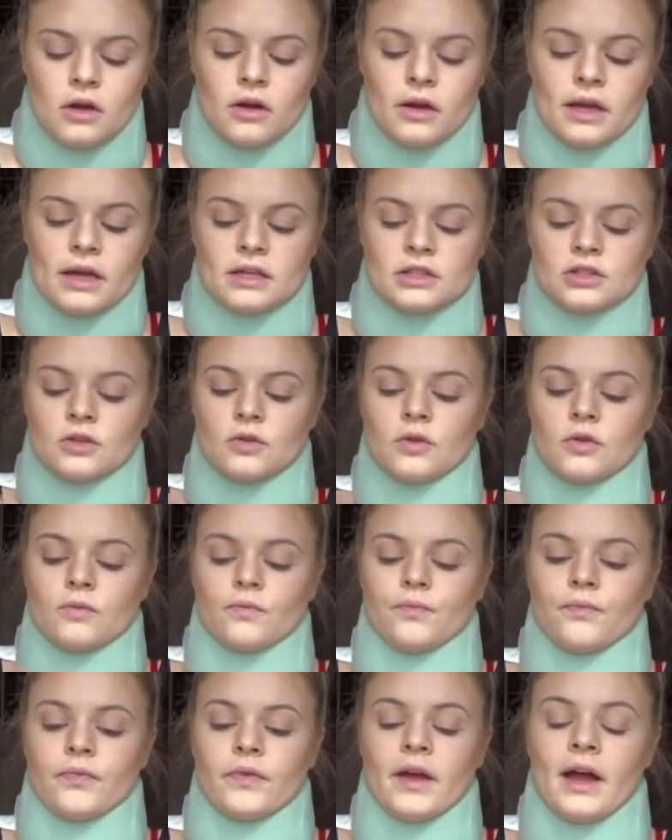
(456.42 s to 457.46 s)
Okay, so
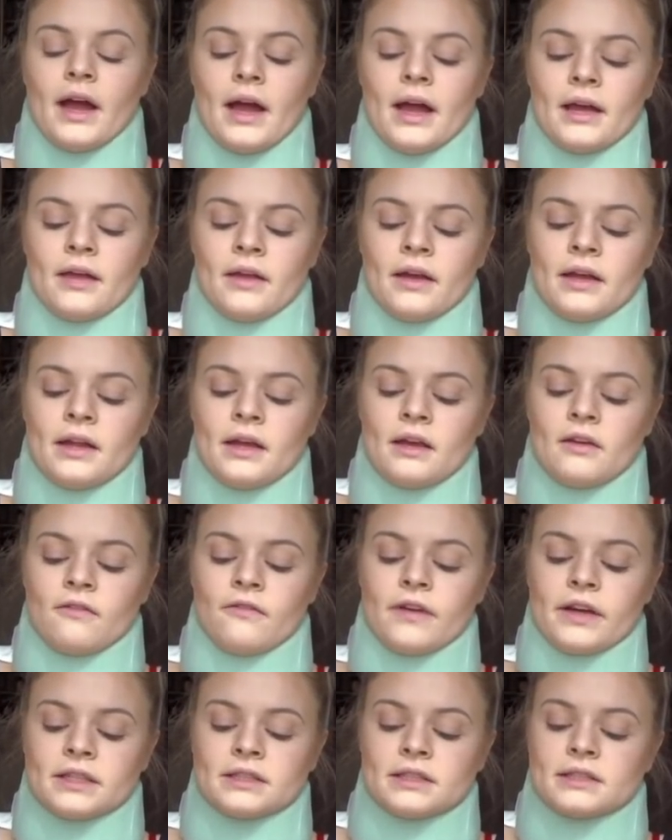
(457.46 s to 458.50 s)
highlighting
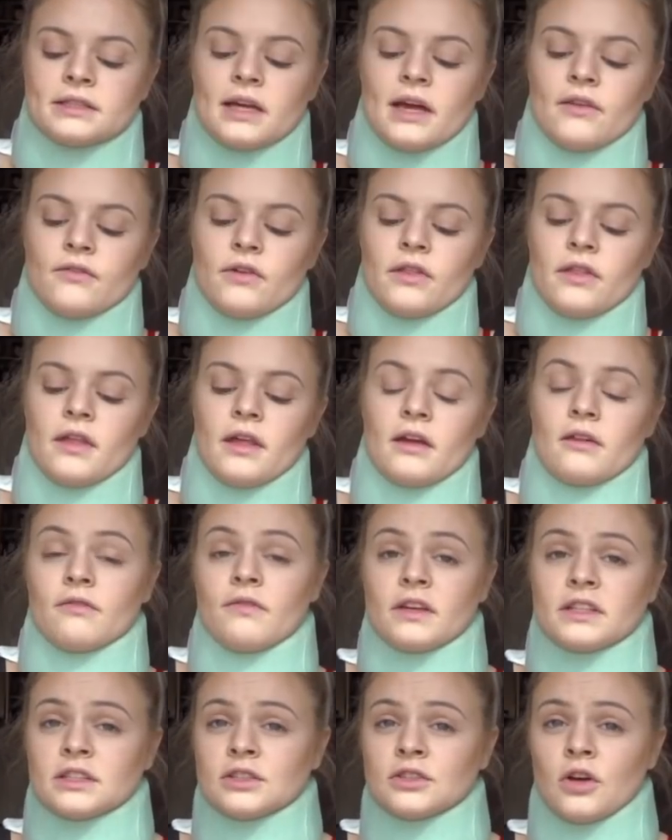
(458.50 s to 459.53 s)
fixes everything. It
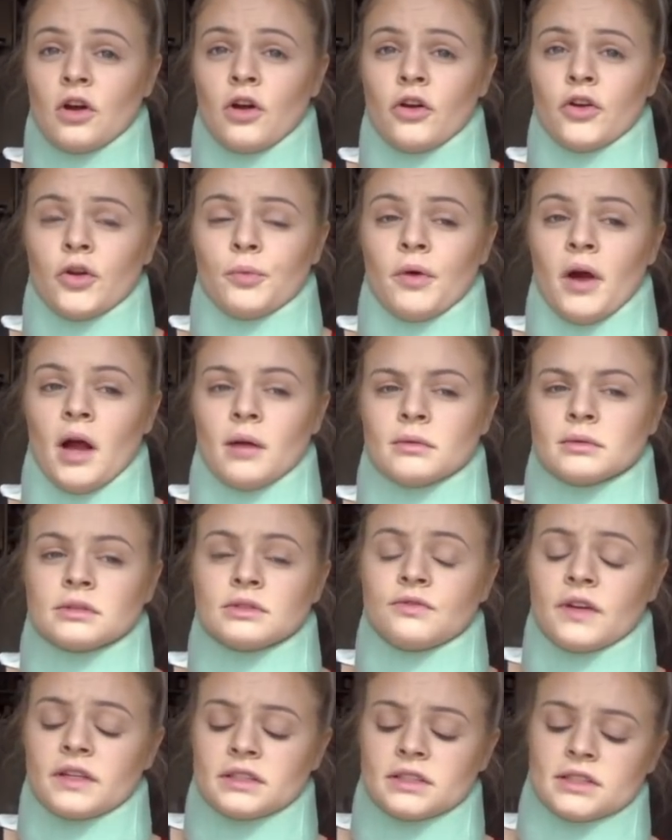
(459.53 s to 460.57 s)
fixes all your
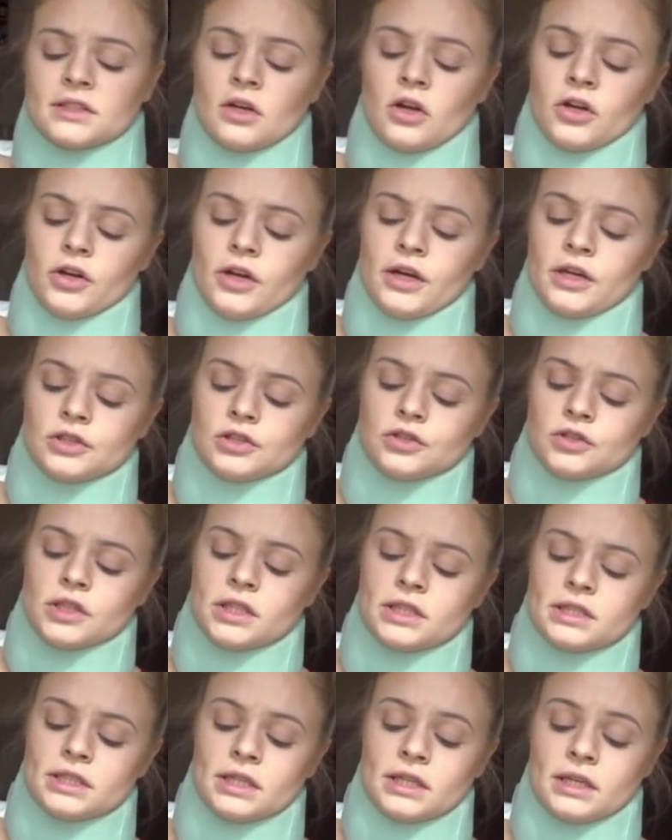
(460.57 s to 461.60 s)
problems, fixes all your
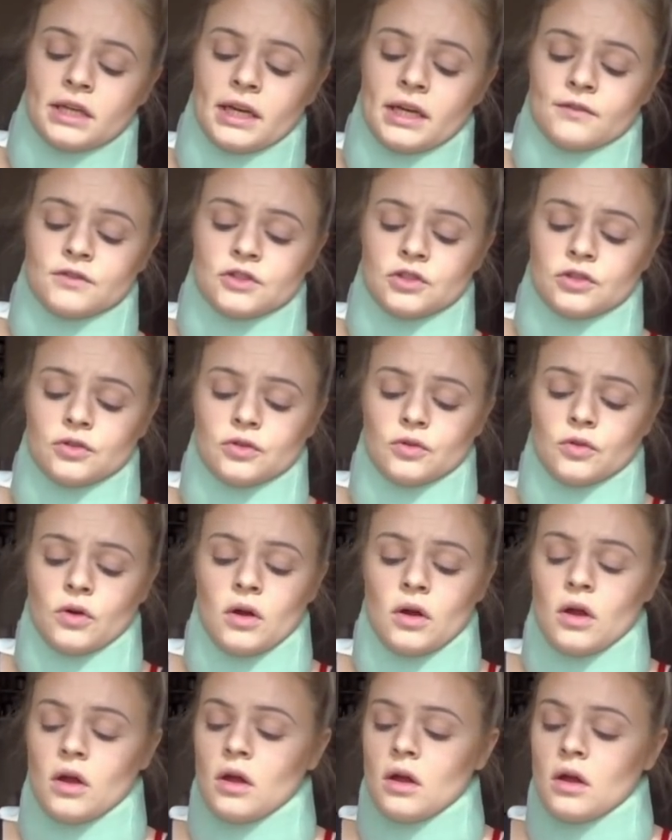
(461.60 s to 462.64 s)
injuries. It gives you,
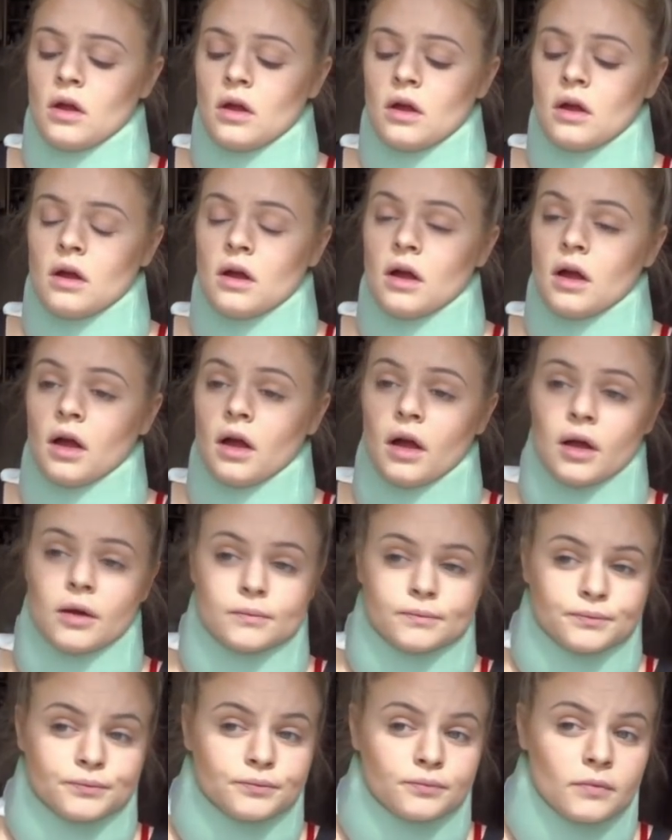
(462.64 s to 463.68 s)

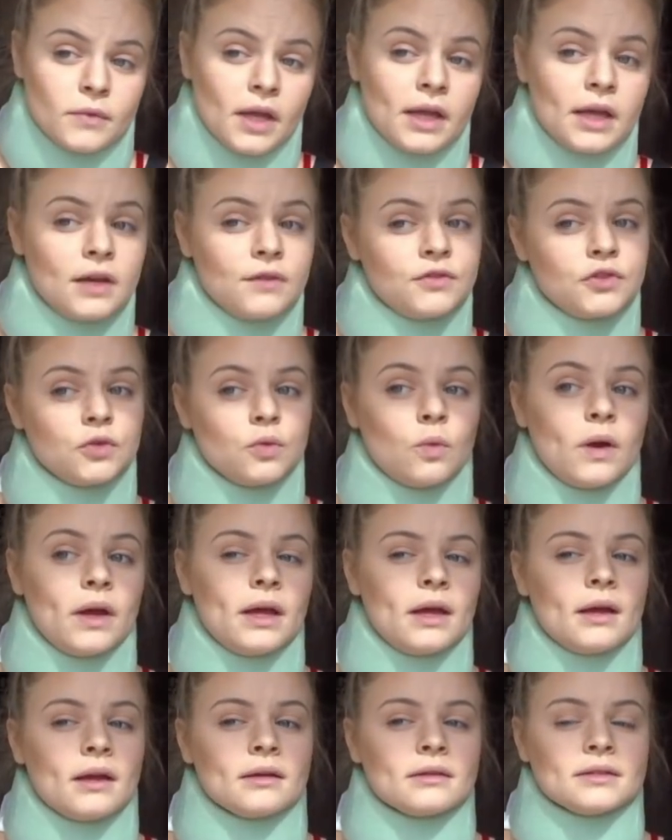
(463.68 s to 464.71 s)
um, it gives you
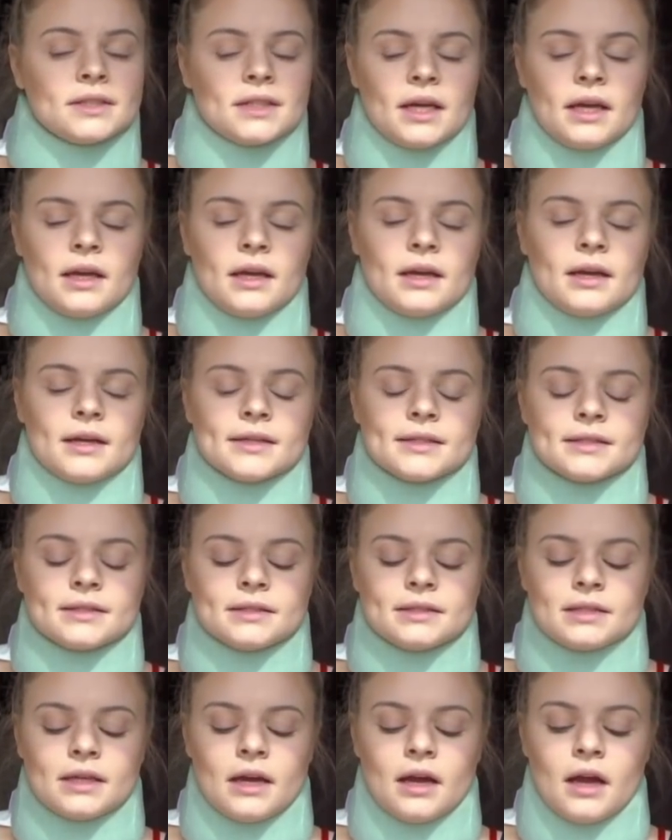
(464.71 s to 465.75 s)
wings and
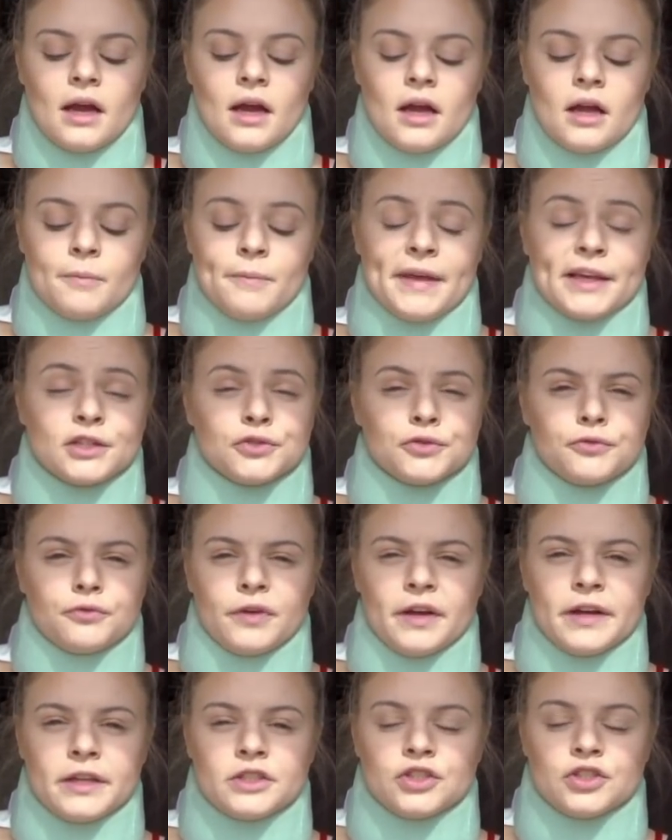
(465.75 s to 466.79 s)
uh, it makes you
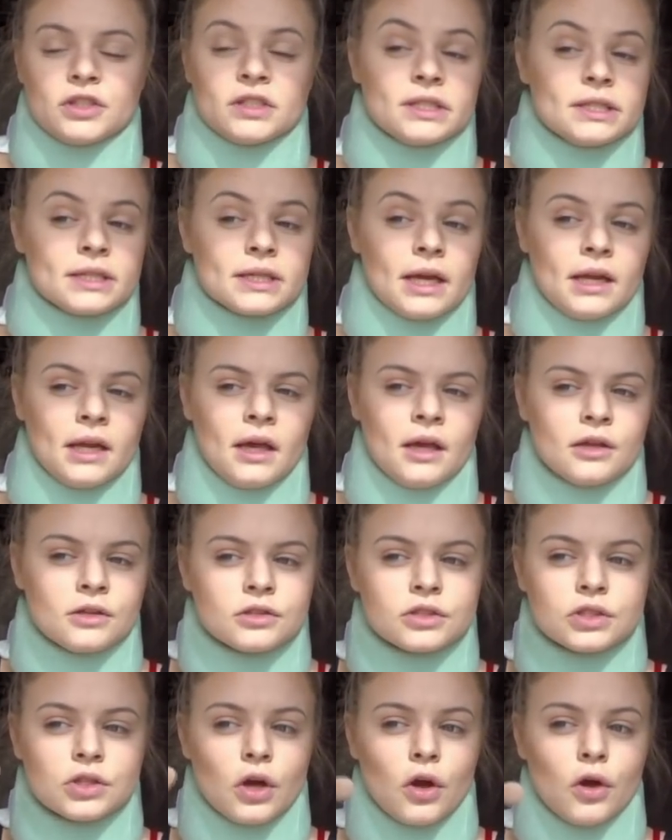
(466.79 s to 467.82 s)
rich and skinny.
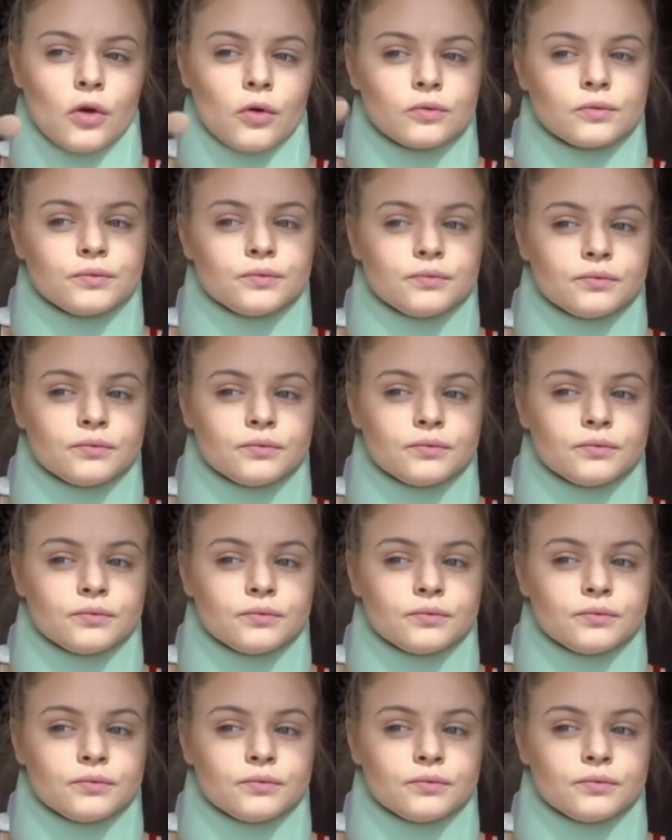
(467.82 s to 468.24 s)
So